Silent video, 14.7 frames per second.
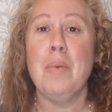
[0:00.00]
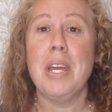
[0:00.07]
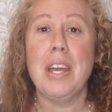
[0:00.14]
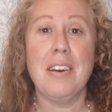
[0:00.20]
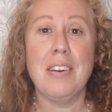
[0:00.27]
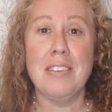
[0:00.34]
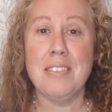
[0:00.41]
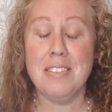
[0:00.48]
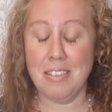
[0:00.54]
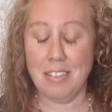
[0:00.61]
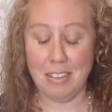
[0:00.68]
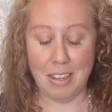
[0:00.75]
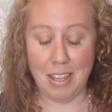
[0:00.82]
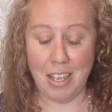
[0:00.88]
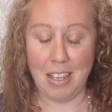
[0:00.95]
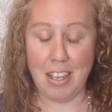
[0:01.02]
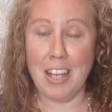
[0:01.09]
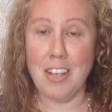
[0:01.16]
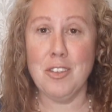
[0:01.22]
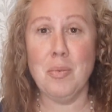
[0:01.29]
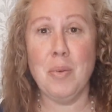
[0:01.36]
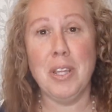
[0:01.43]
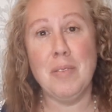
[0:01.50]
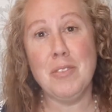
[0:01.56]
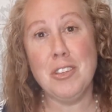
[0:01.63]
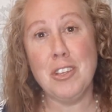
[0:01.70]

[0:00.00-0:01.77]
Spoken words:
because like I just want them